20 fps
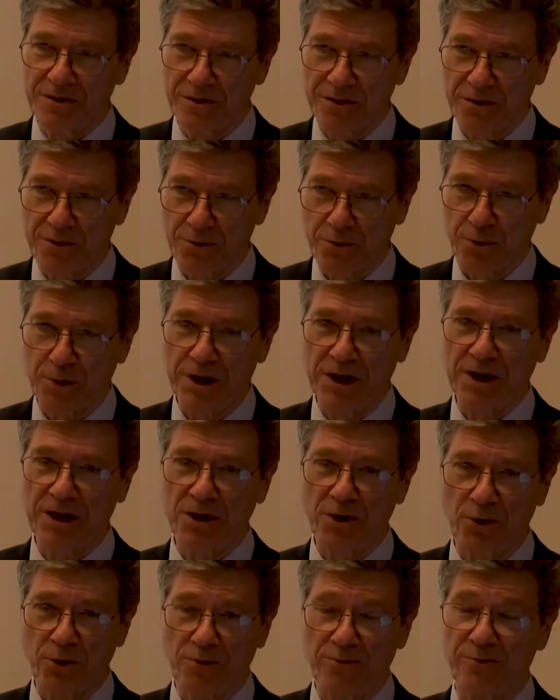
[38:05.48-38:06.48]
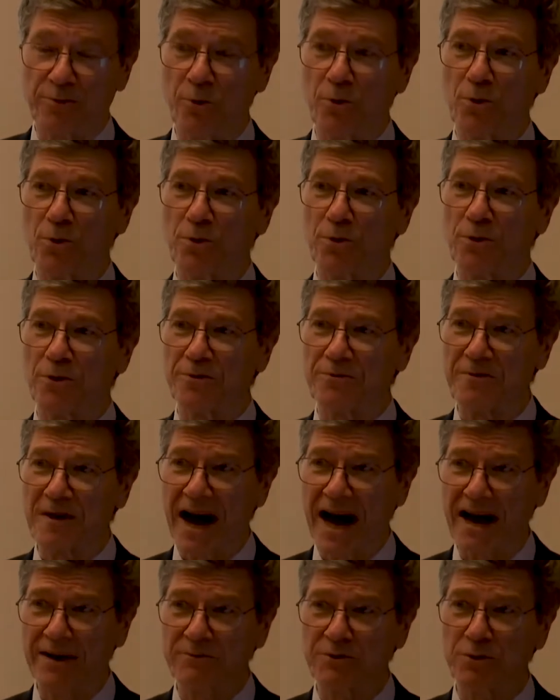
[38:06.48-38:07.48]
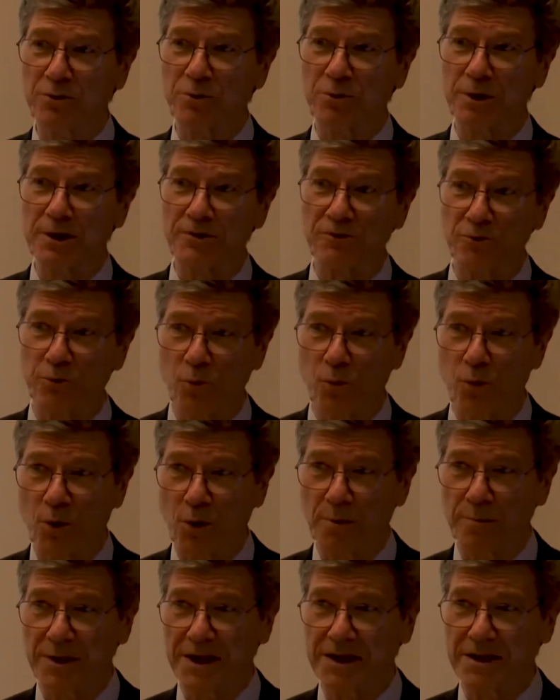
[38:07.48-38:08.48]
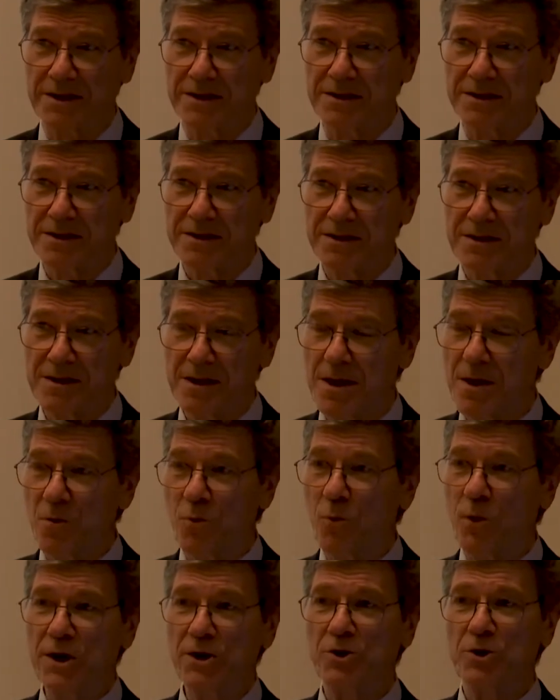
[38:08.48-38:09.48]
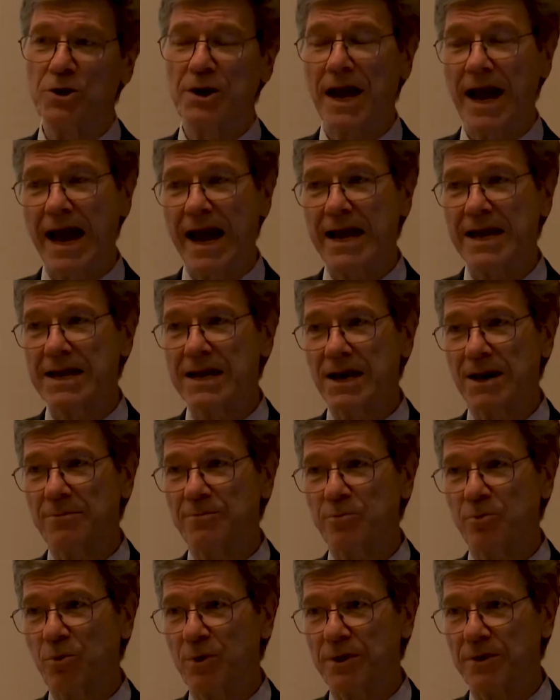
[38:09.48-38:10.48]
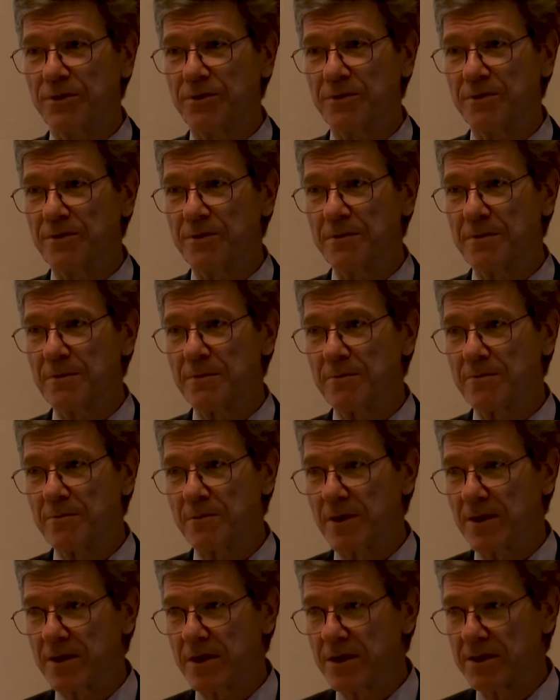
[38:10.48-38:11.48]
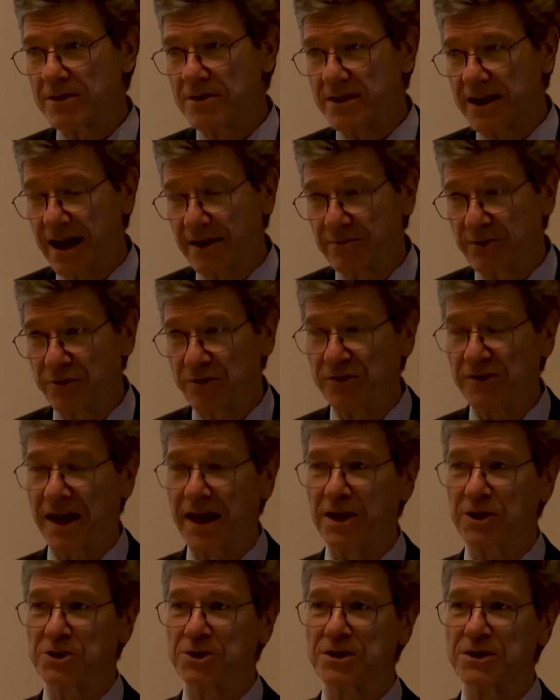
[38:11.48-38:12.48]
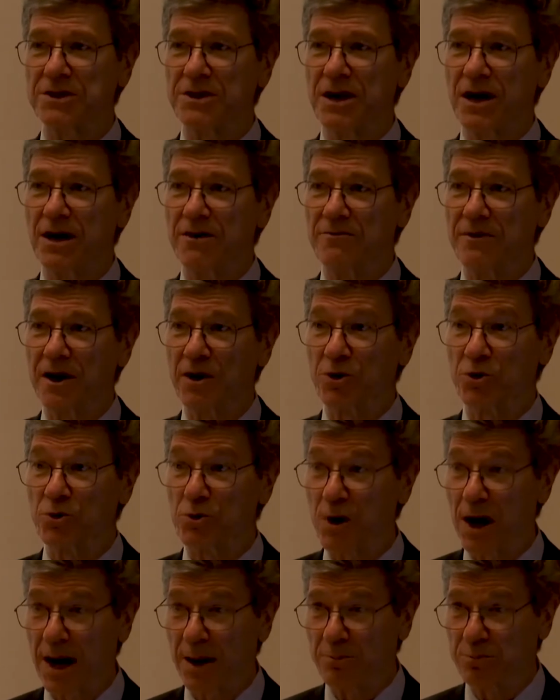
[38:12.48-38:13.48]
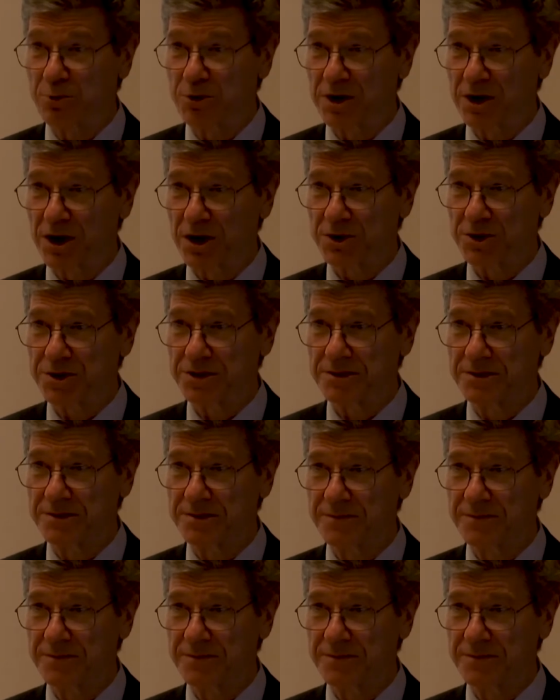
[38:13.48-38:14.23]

3 or 4 or 5 degrees warming, we could end up with devastation of our crop production.